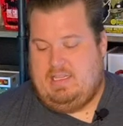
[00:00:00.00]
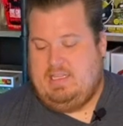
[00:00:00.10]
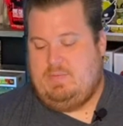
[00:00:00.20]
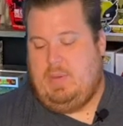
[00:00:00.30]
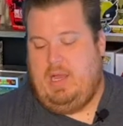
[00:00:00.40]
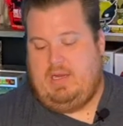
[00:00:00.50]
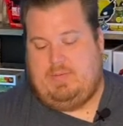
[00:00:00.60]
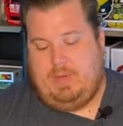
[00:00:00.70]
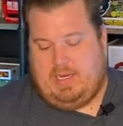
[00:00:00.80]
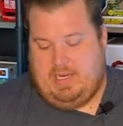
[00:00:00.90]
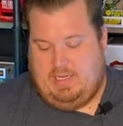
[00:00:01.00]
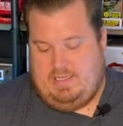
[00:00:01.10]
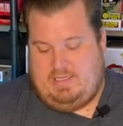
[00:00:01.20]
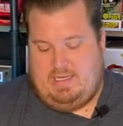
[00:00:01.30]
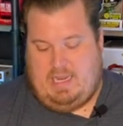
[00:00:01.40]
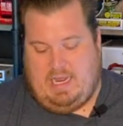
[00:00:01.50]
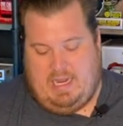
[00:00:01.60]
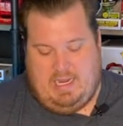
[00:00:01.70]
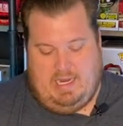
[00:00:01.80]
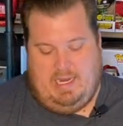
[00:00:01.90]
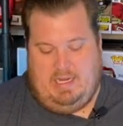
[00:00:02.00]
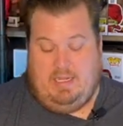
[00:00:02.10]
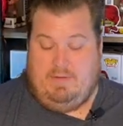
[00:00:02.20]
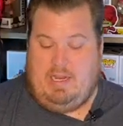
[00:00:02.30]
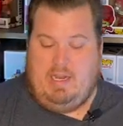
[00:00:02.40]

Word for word: to this box, because I love it.